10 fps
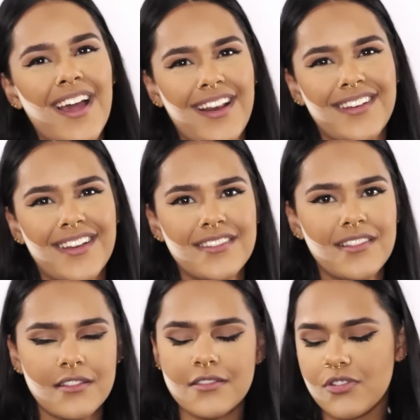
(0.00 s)
Kylie does
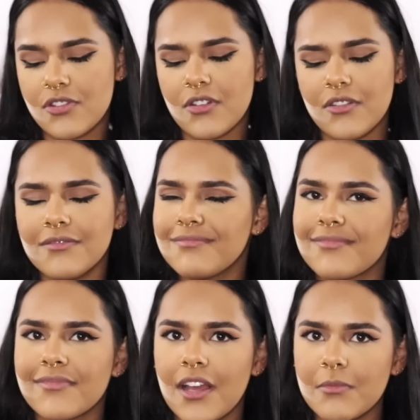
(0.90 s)
this, so I
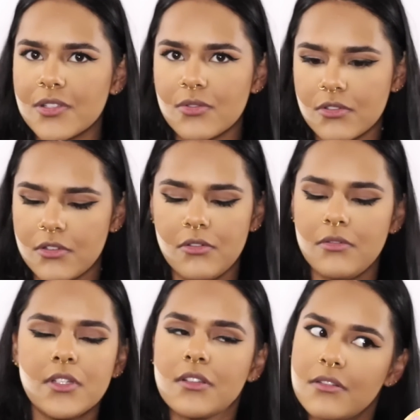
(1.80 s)
must also do
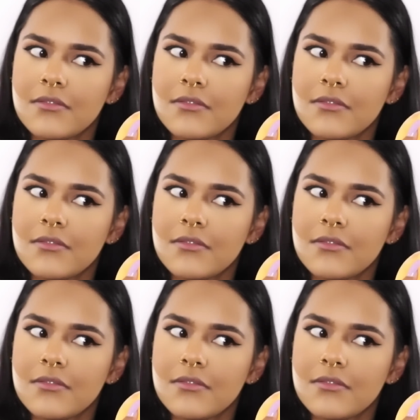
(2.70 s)
it.